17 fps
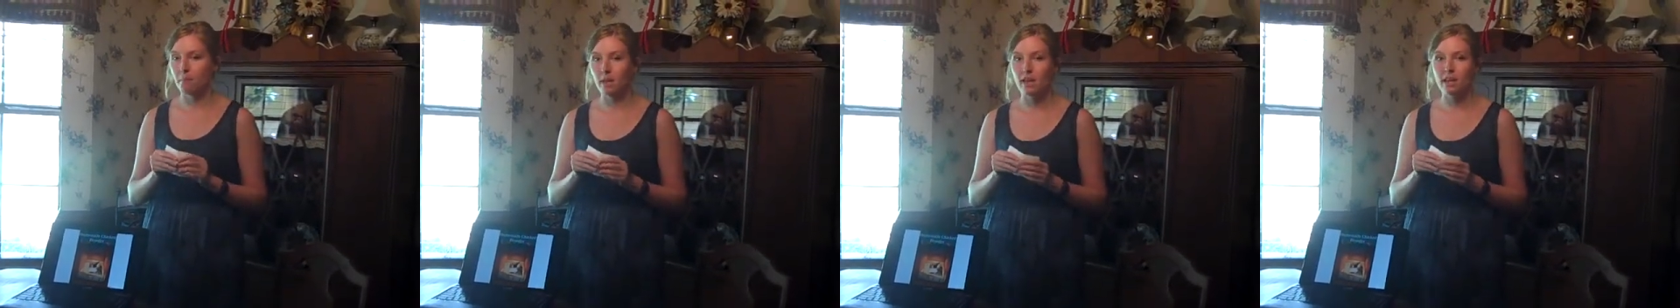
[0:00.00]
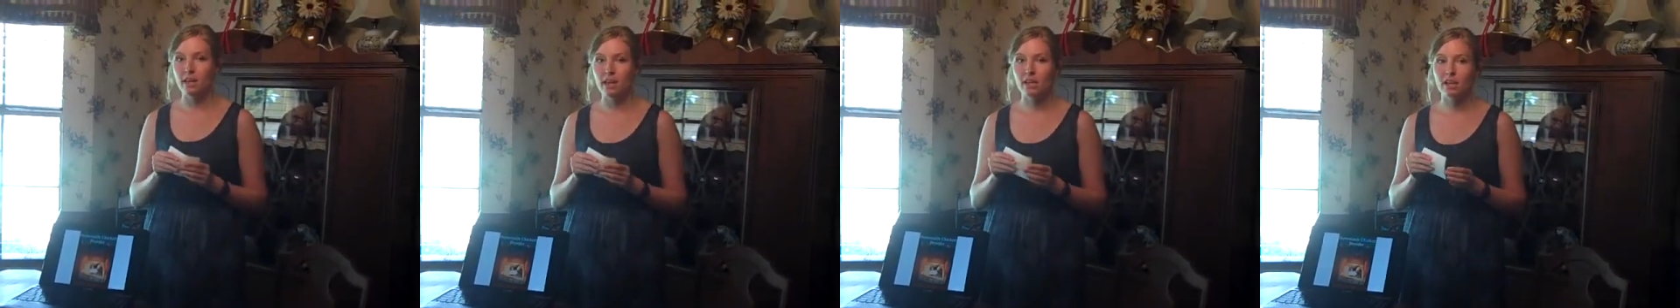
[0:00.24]

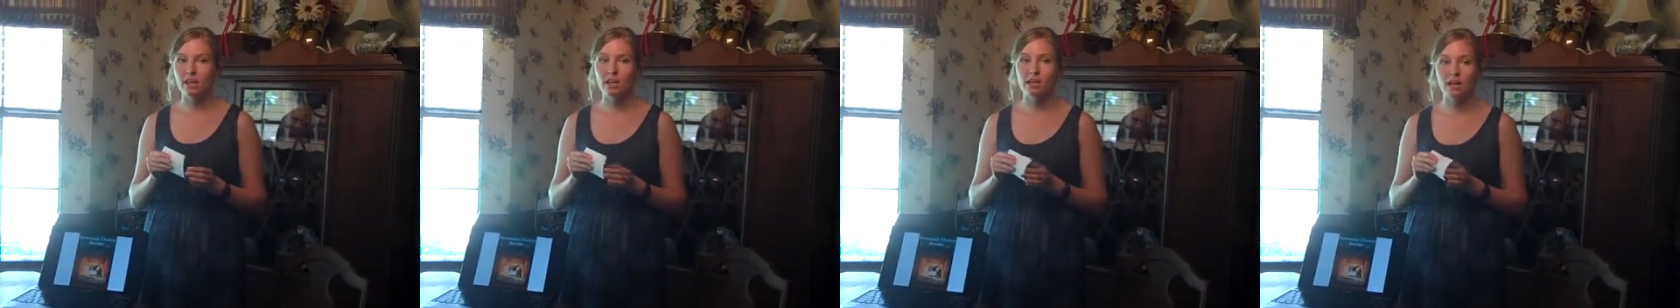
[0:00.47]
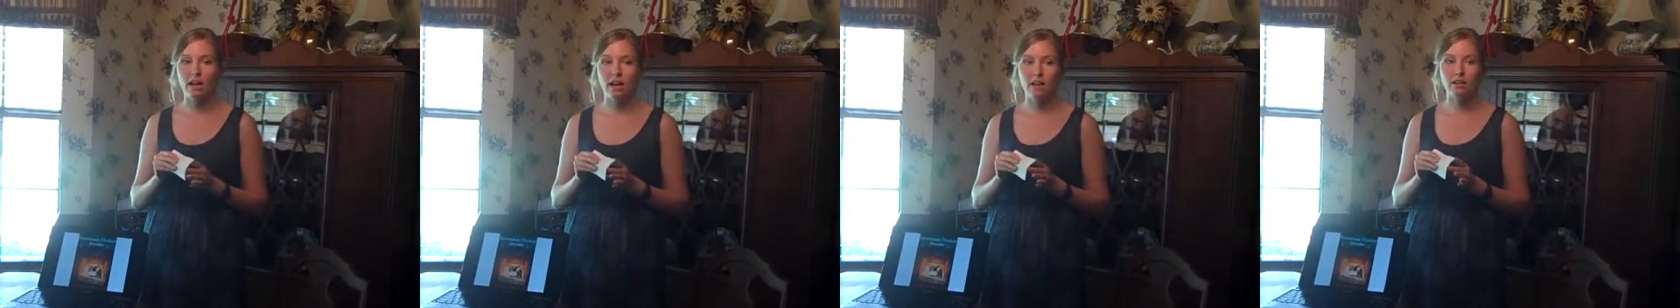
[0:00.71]
Bedding,
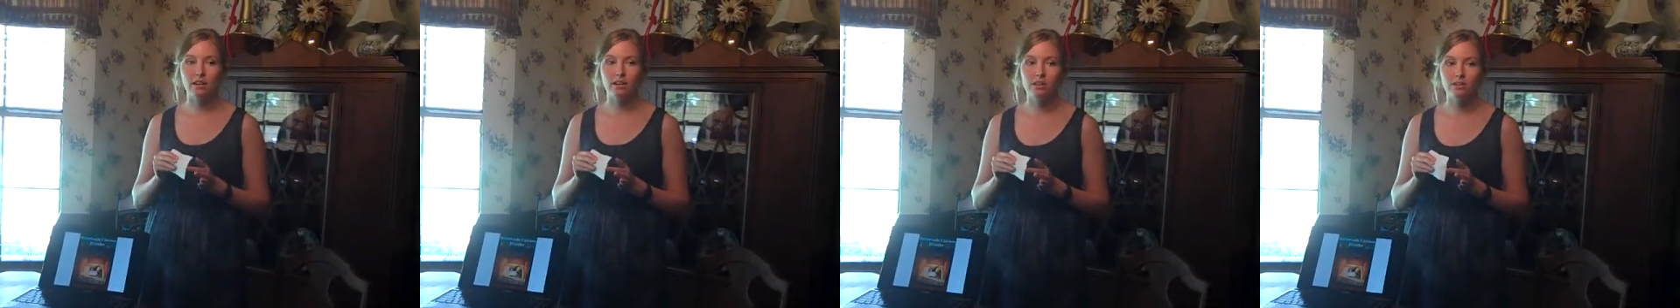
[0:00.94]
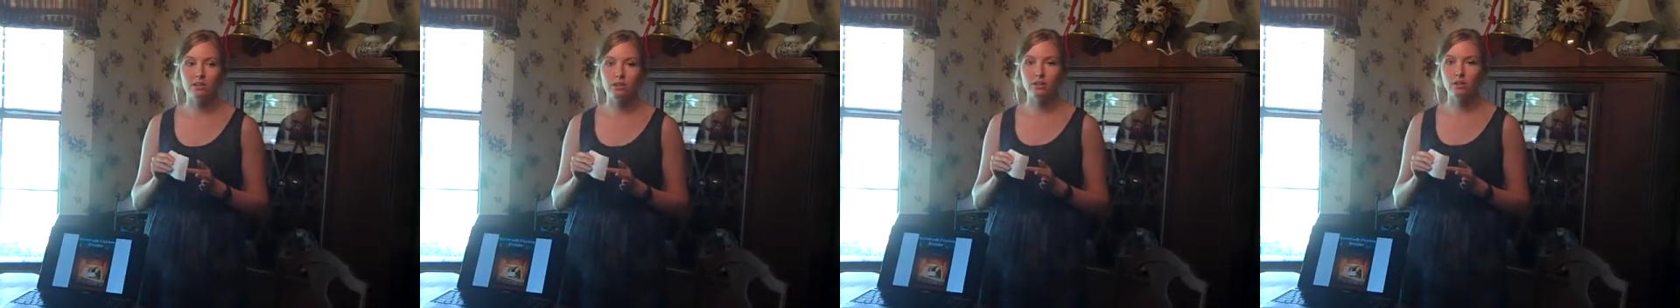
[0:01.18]
I
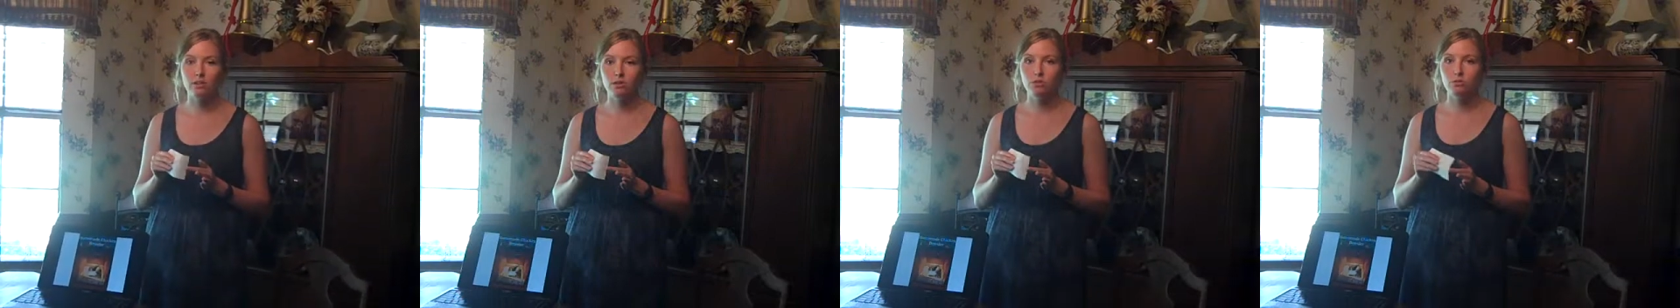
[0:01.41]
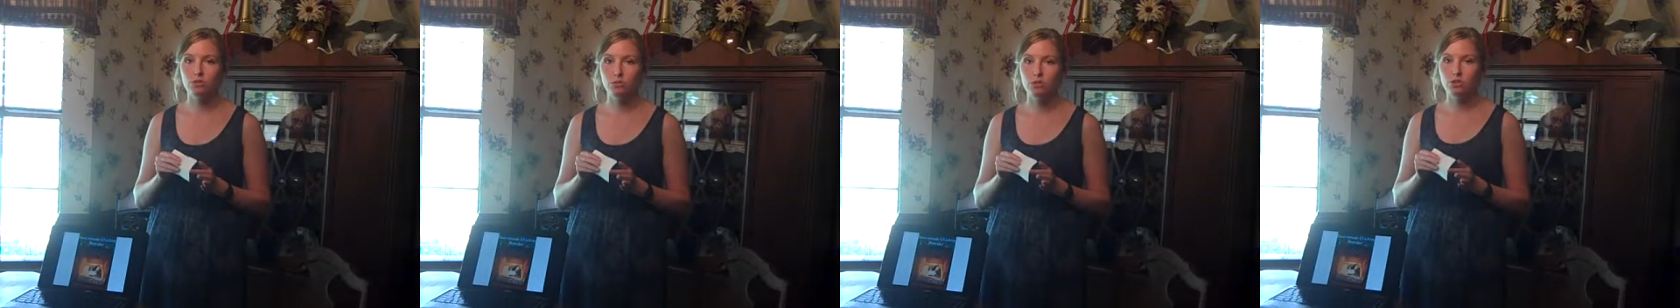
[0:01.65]
like to
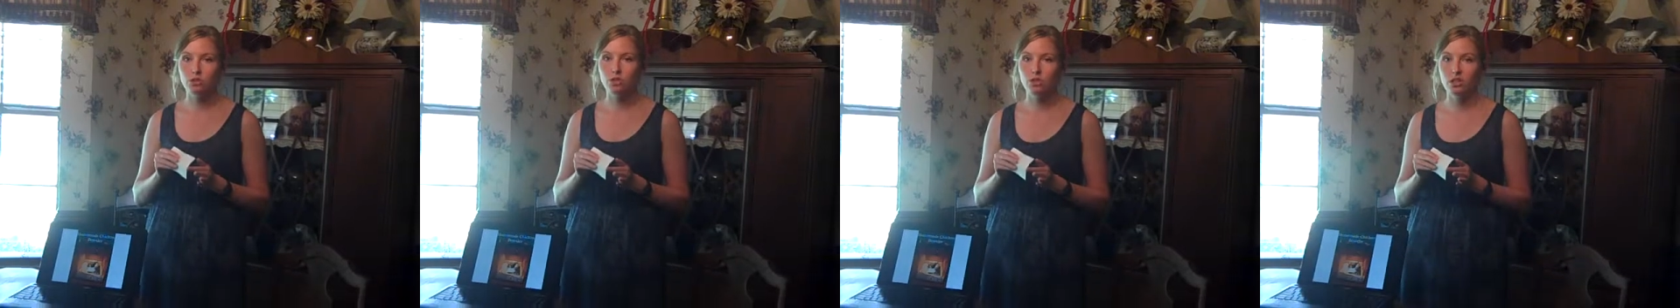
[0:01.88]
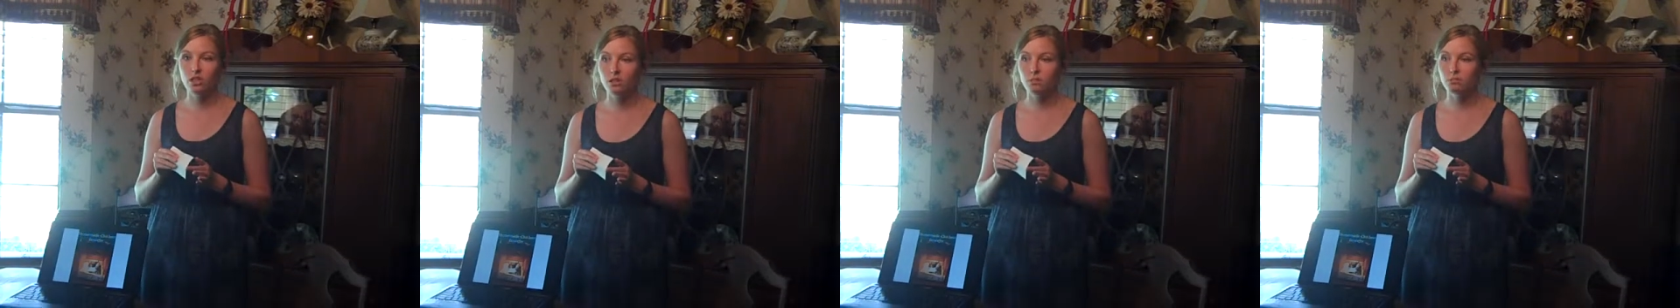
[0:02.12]
use wood
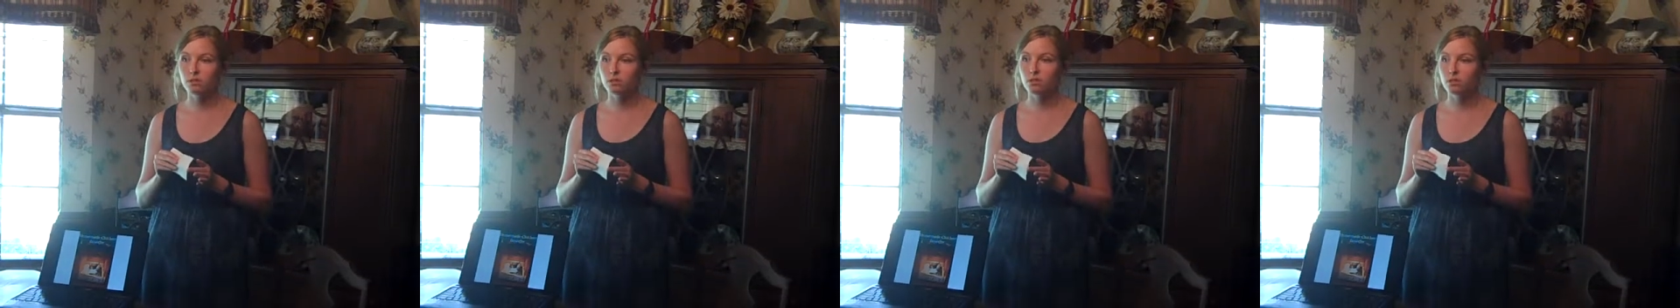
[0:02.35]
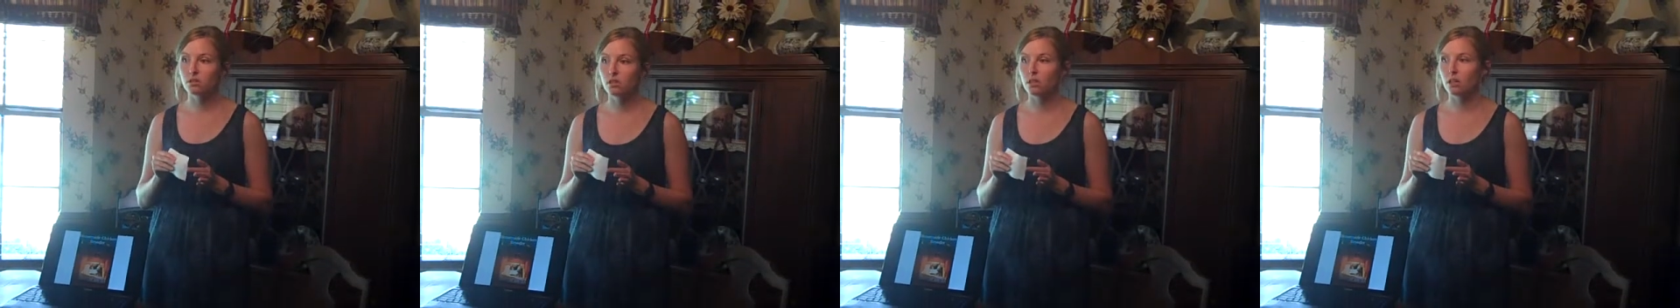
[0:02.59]

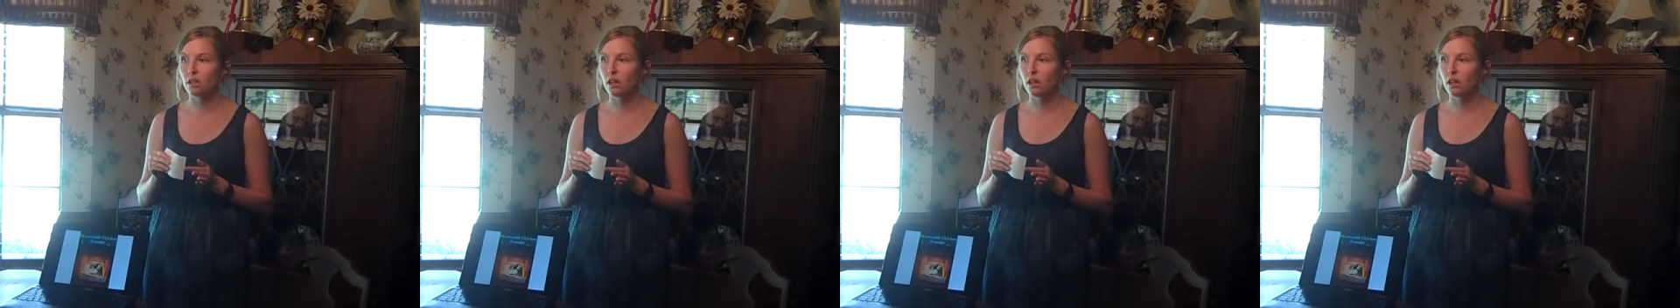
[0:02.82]
chips.